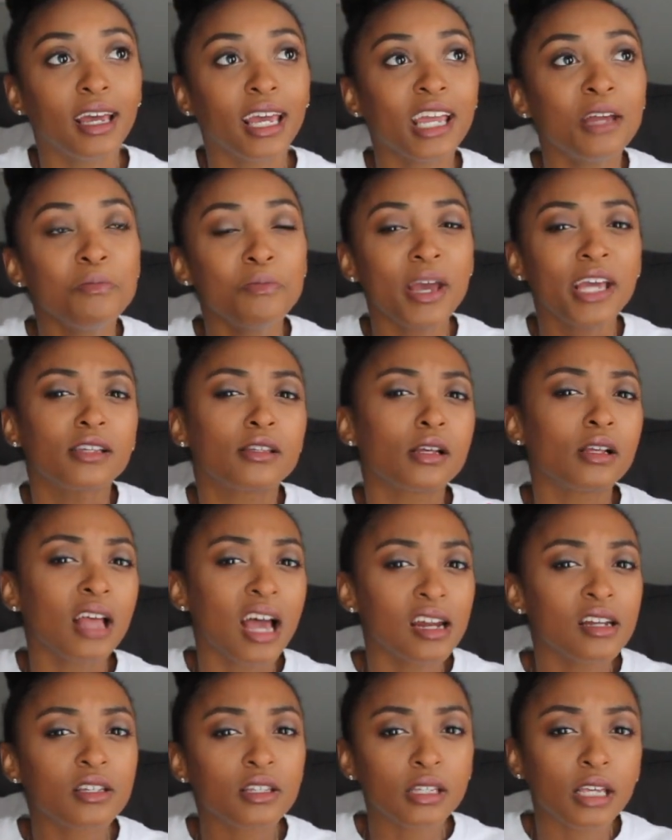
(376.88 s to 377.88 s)
It makes a
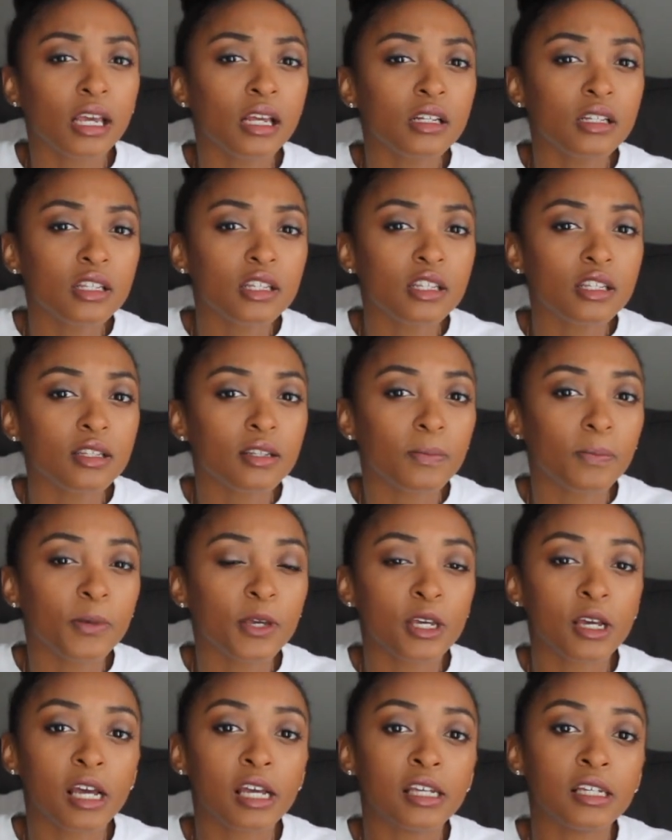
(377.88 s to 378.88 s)
lot of sense,
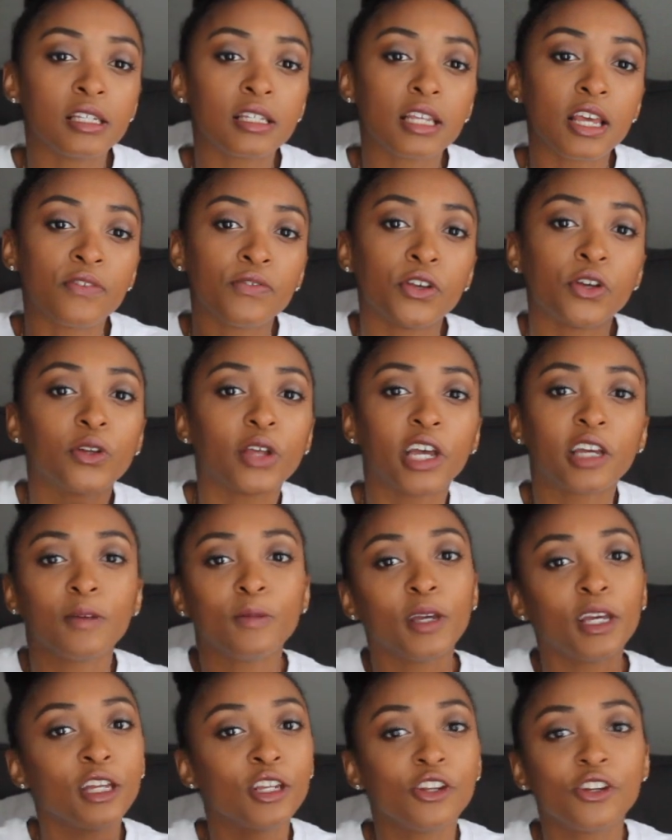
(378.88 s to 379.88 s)
because if you're like
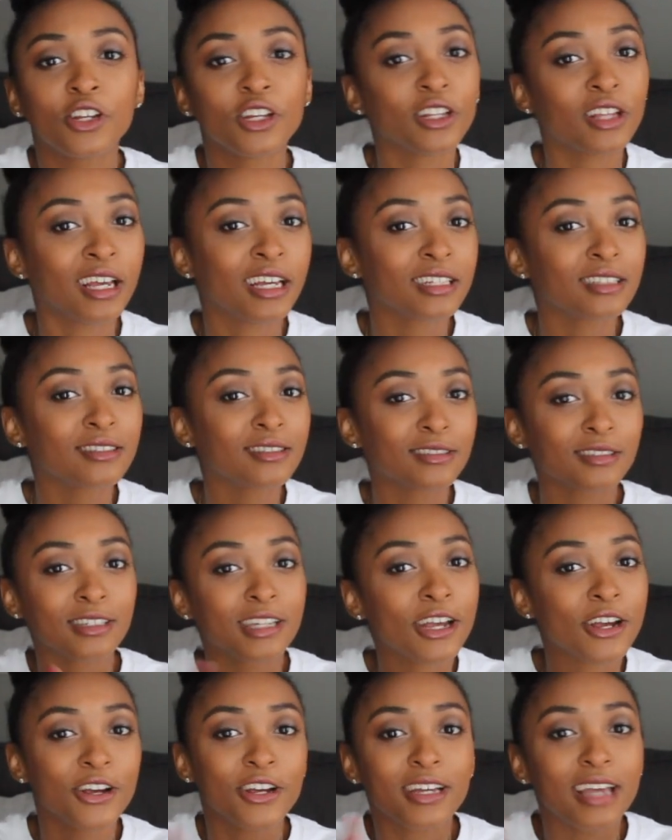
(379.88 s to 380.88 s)
me and you didn't like to
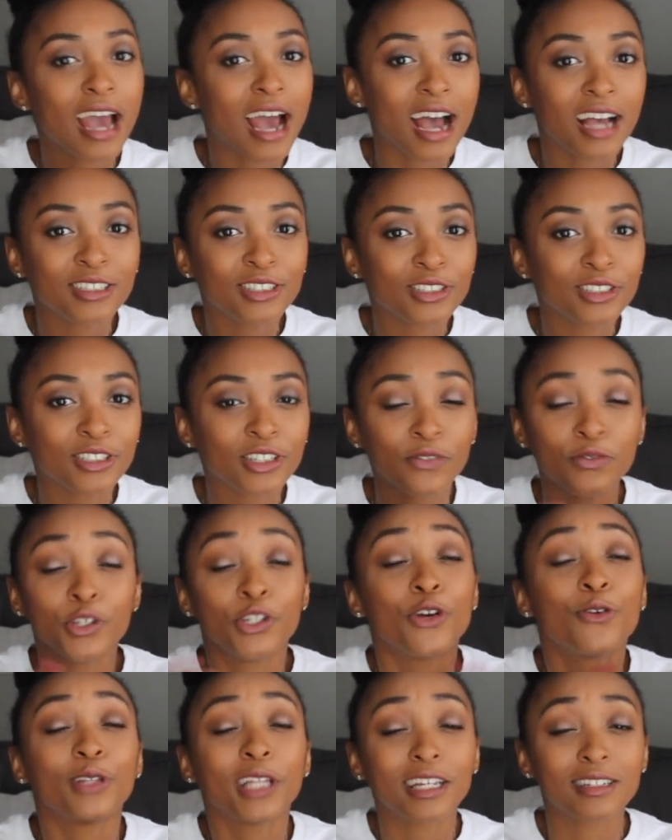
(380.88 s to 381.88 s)
carry cash, if
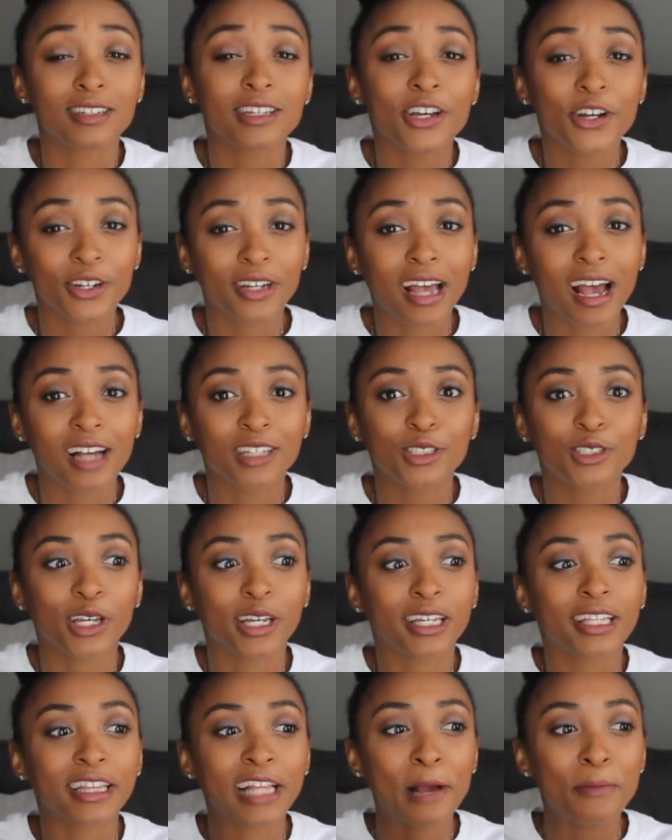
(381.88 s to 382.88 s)
you don't like to carry cash,
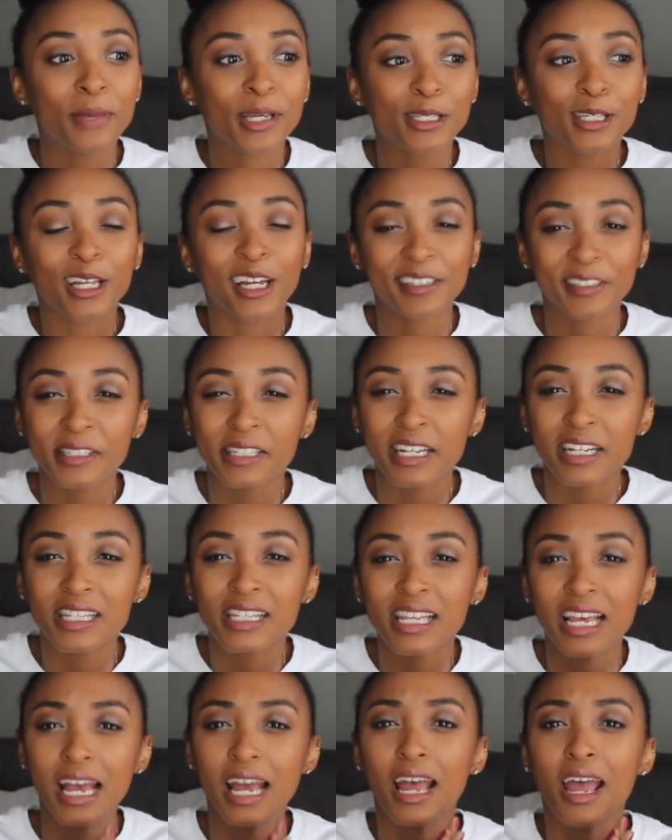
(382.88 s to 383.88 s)
like, that makes a lot of
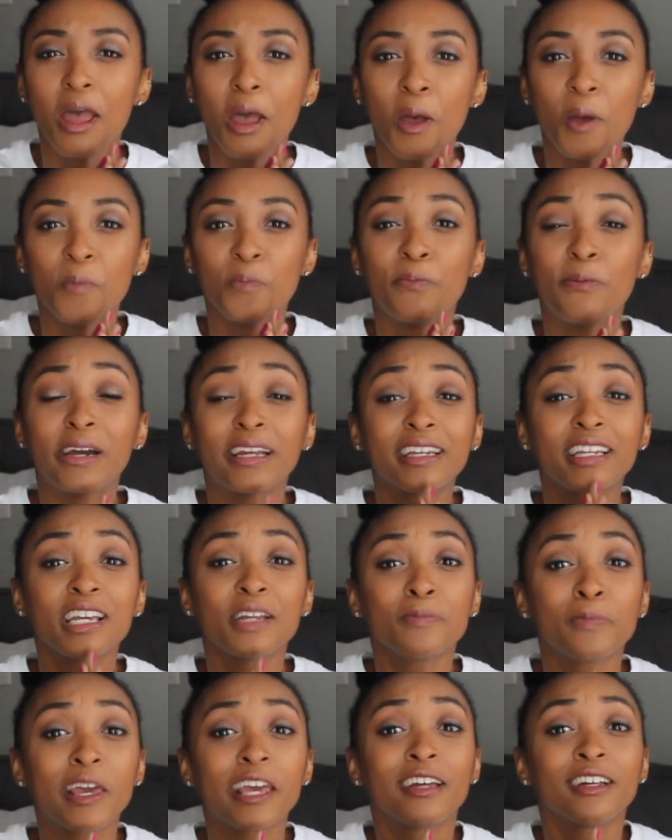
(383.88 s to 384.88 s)
sense. But it
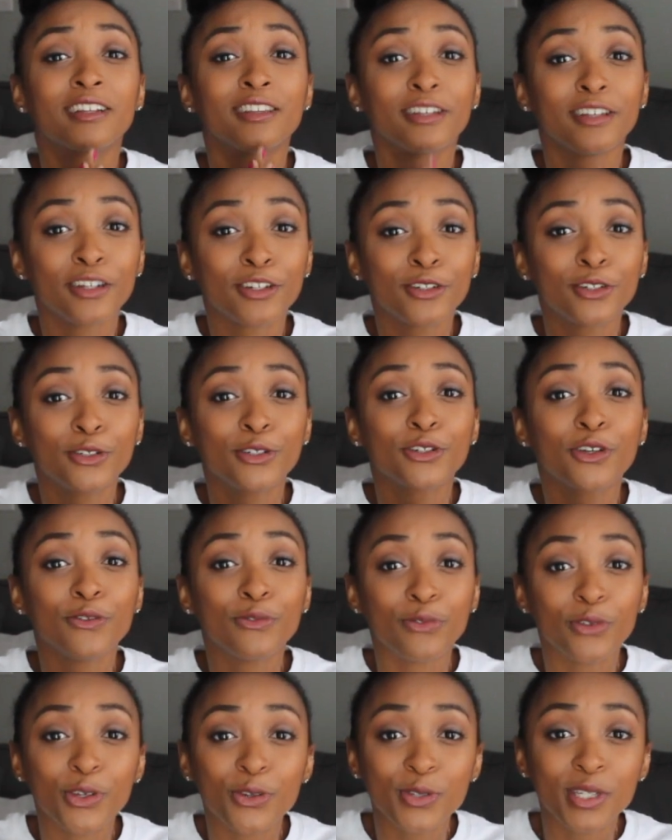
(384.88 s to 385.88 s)
can be a little
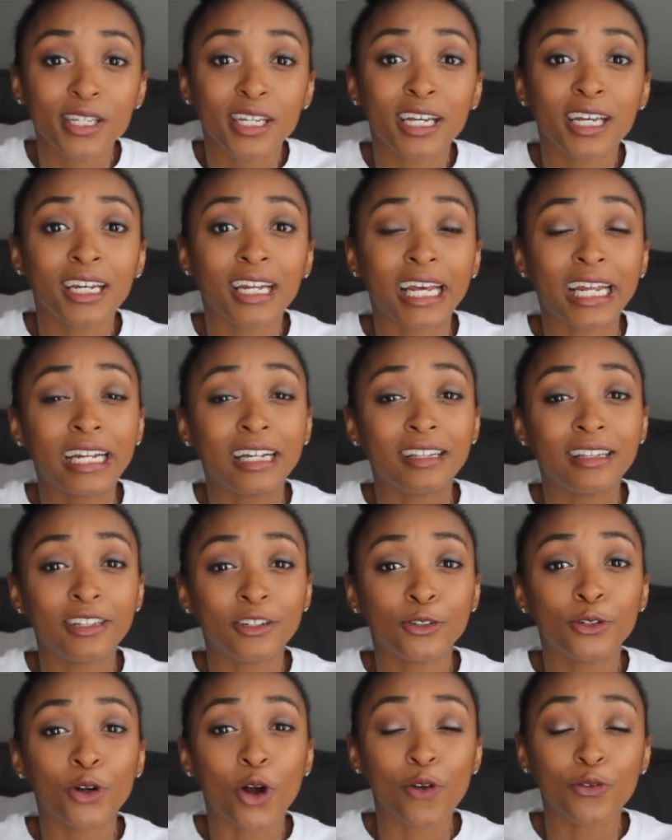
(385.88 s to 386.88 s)
confusing and a
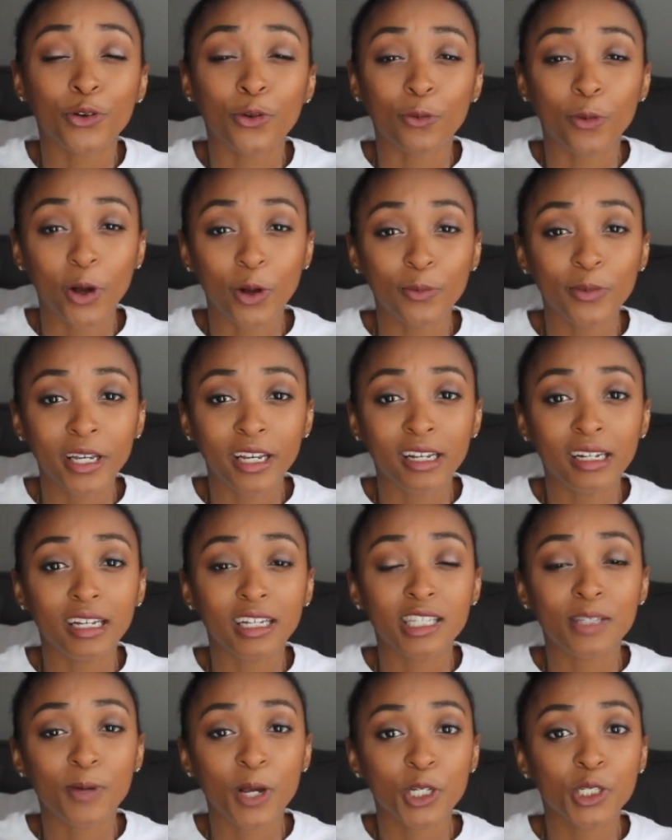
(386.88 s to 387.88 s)
little overwhelming,
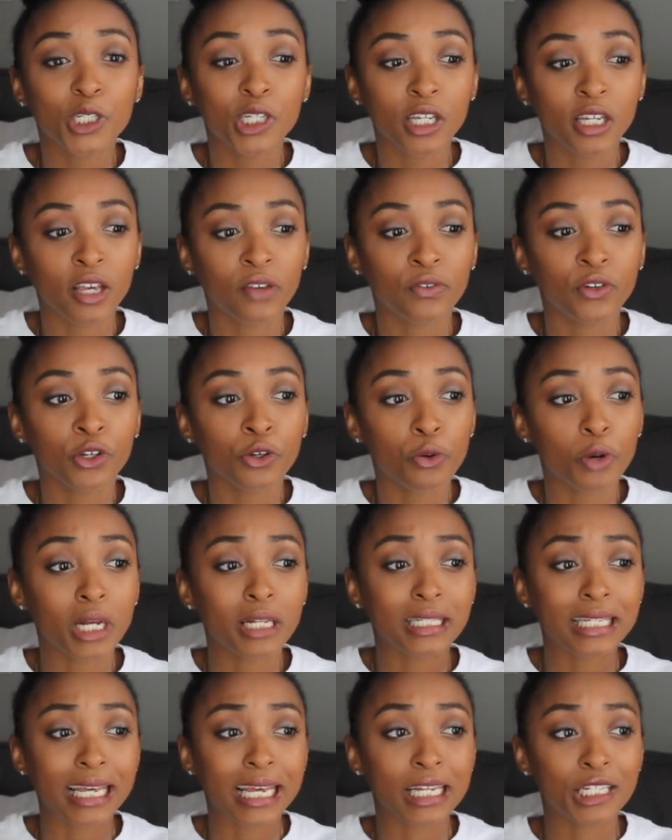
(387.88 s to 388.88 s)
especially if you're
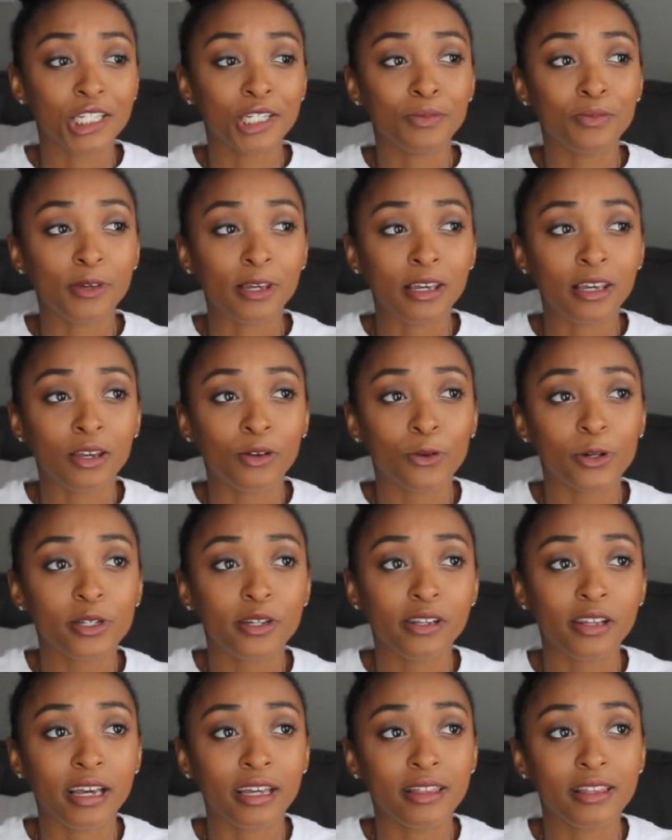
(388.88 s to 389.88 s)
going to HEB or
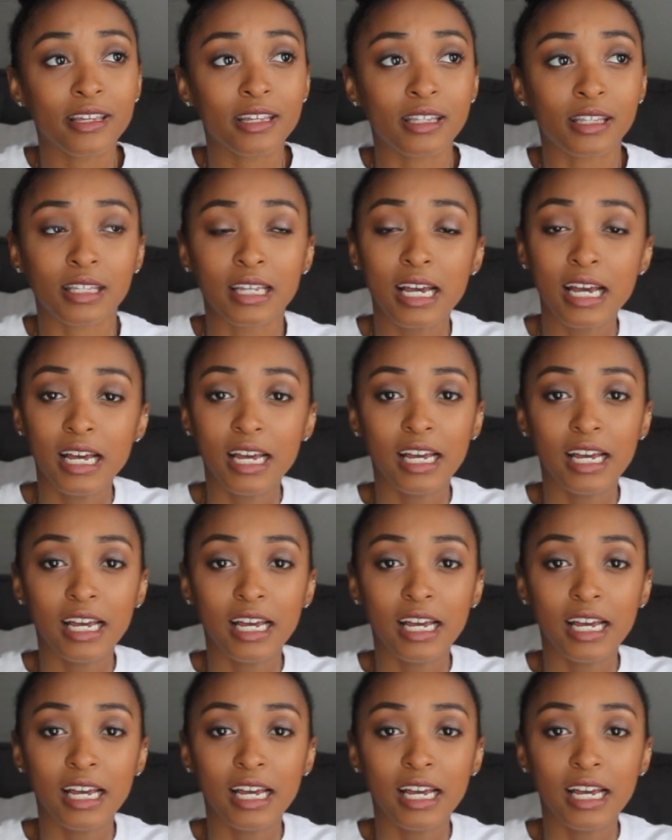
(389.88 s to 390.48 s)
to like these,